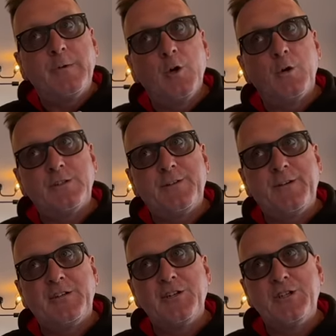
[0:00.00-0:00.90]
Yorkshire
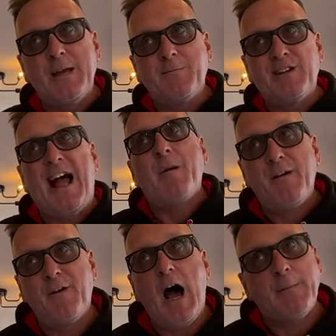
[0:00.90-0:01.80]
fish and chips.
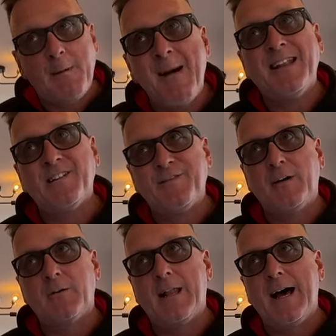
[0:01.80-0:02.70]
However, I'm a
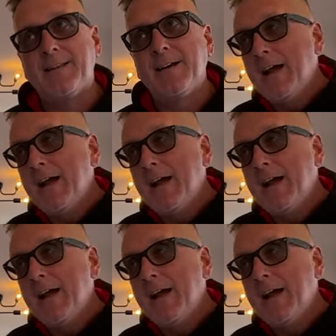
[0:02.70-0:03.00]
Mansfield lad.